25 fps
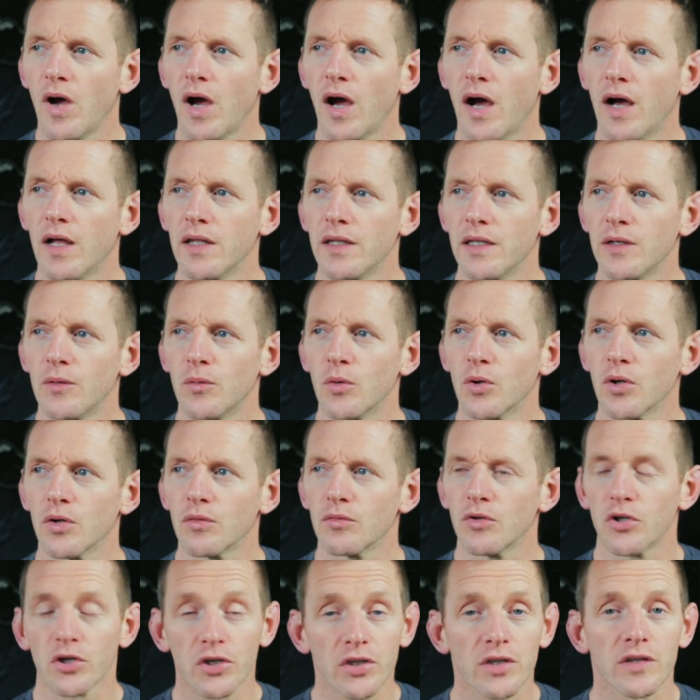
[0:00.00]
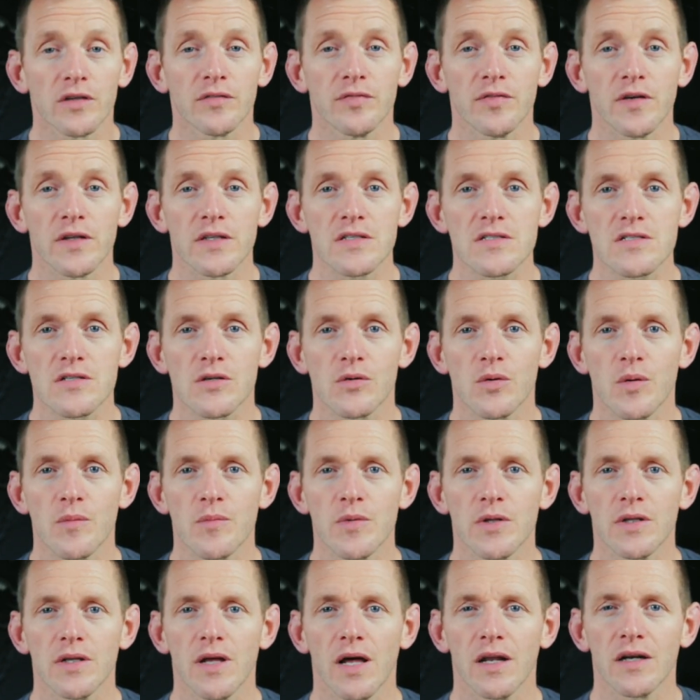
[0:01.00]
and they were looking at the fitness
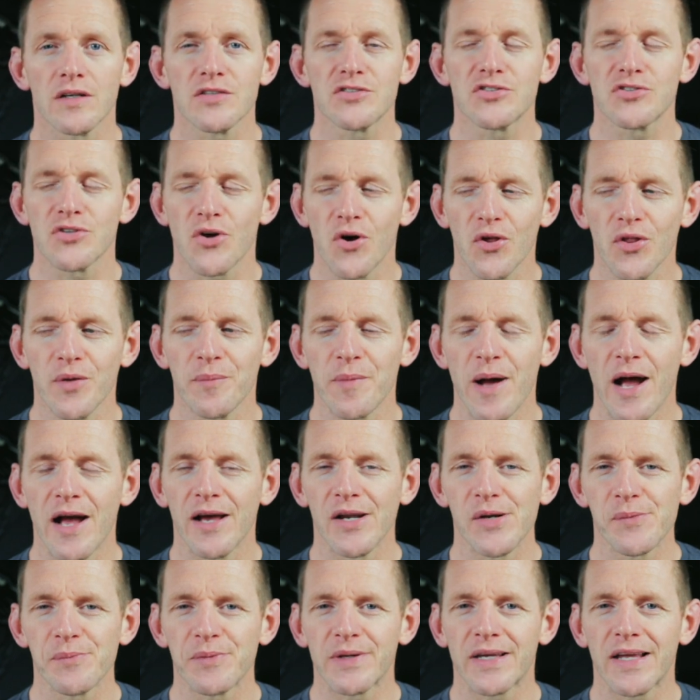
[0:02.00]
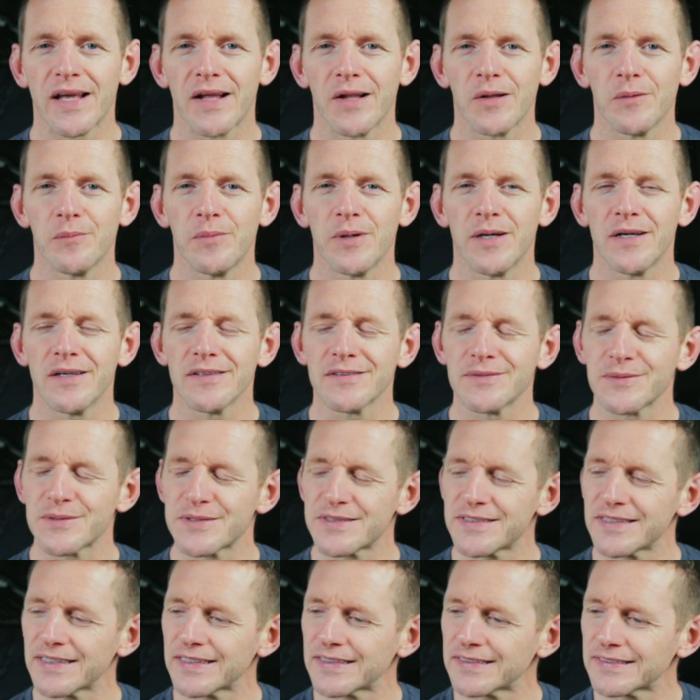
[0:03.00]
equipment and i saw the man up the kettlebells and i
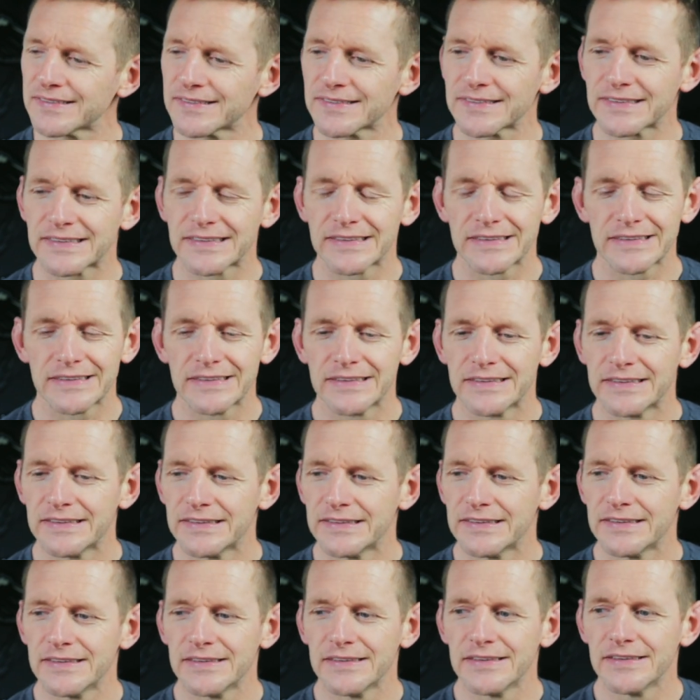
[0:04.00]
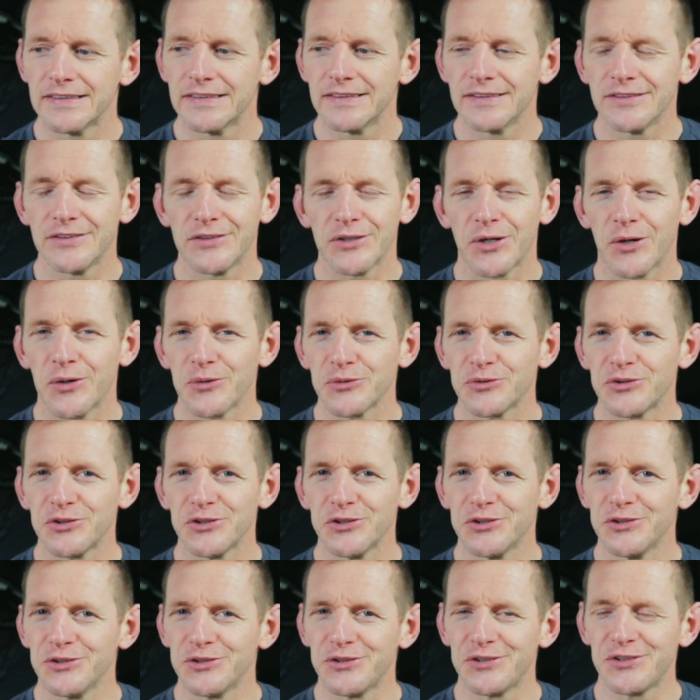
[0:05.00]
was thinking don't
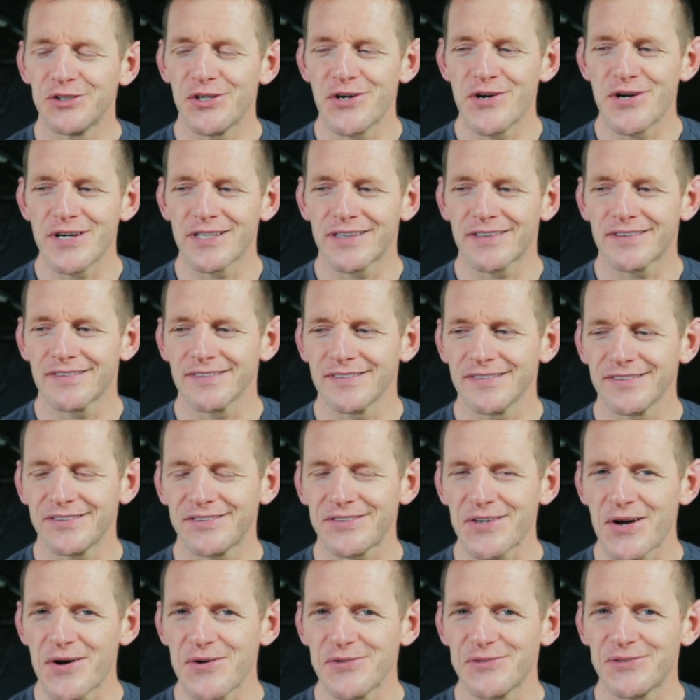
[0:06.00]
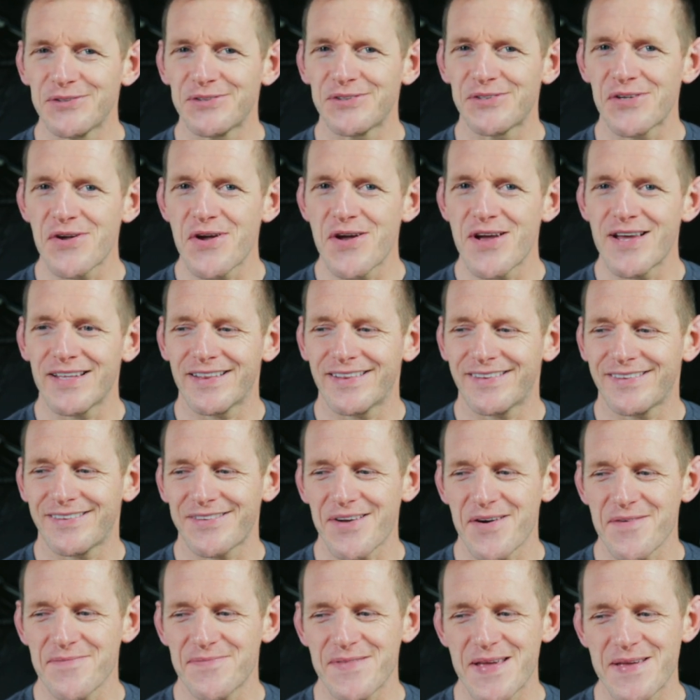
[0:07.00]
you do it. Don't do it.
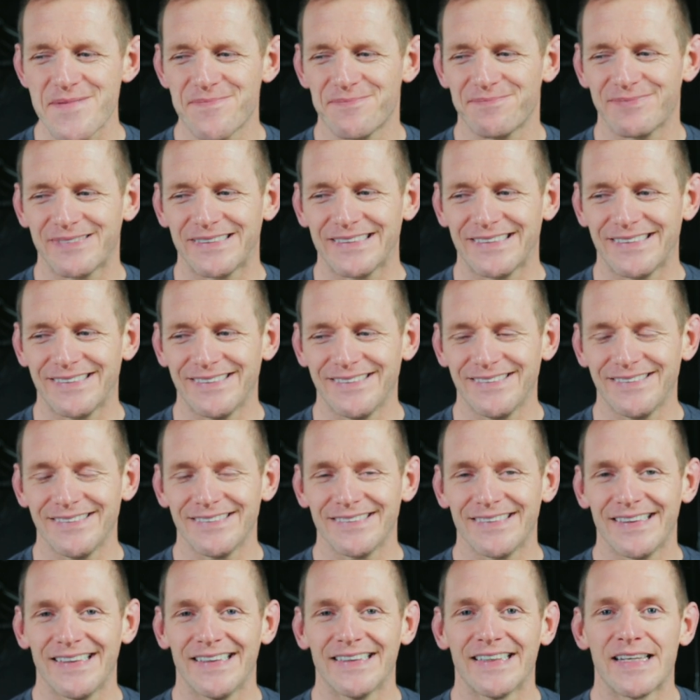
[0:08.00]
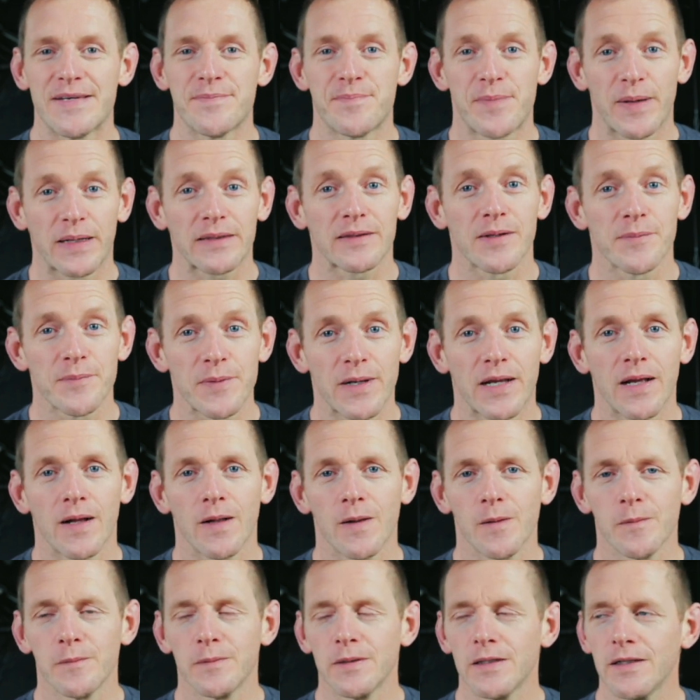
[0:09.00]
Don't be cool. And they picked up a
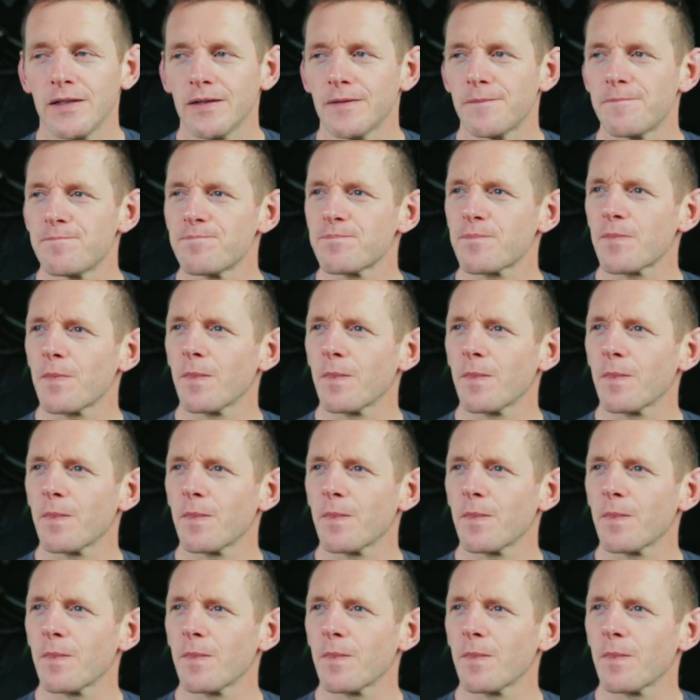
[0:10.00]
kettlebell.